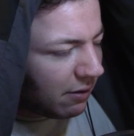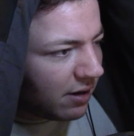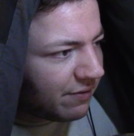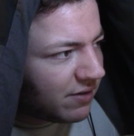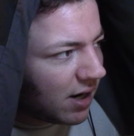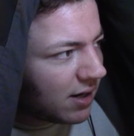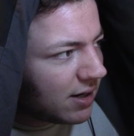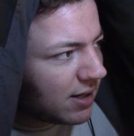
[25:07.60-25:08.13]
well,
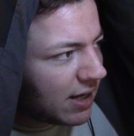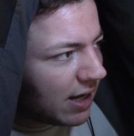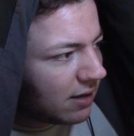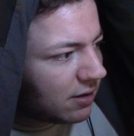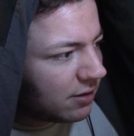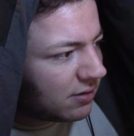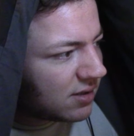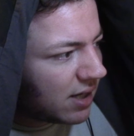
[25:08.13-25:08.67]
if not in the
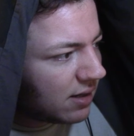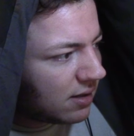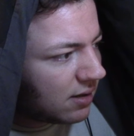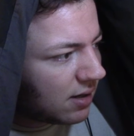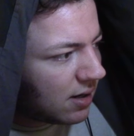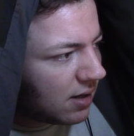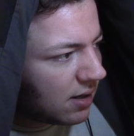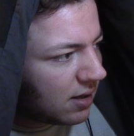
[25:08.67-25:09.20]
igloos,
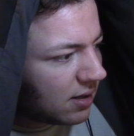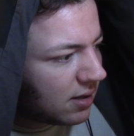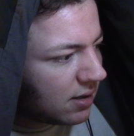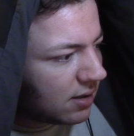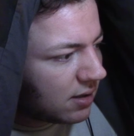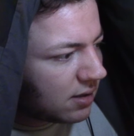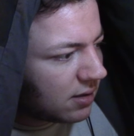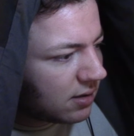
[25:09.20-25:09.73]
then,
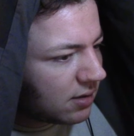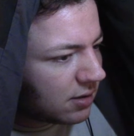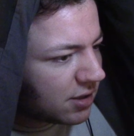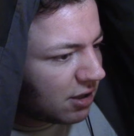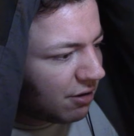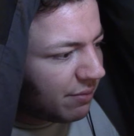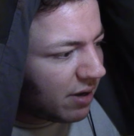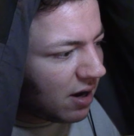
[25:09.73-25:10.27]

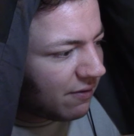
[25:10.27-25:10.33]
shall I be